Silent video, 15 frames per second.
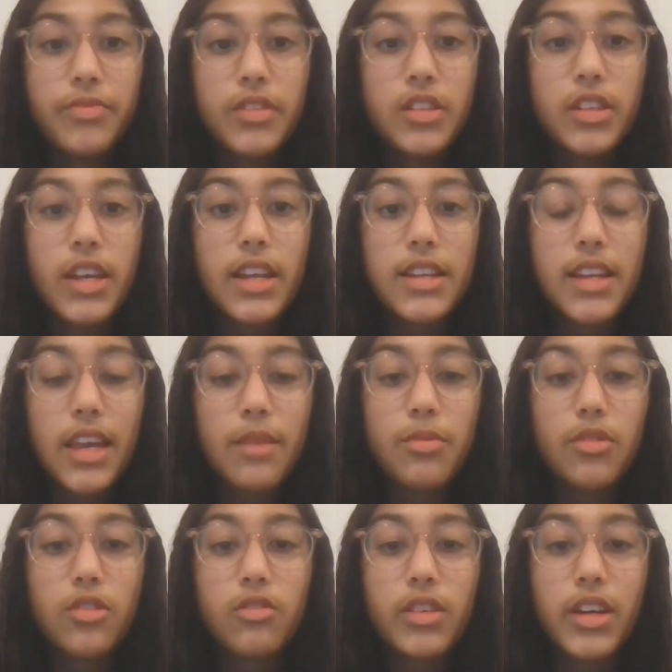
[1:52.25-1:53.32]
to
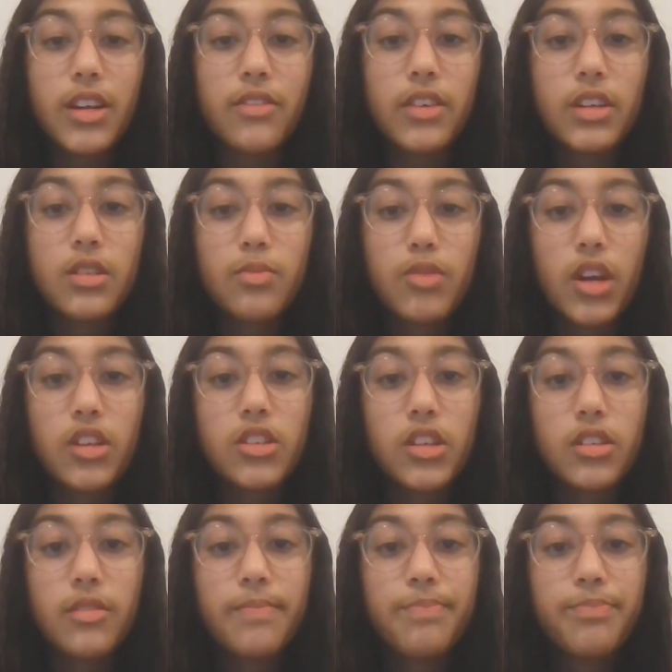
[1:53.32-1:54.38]
enable creative
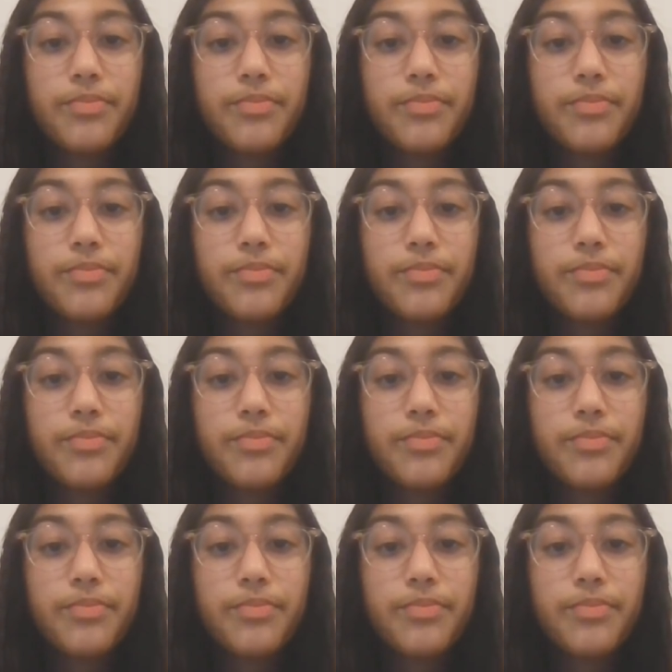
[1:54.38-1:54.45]
expression,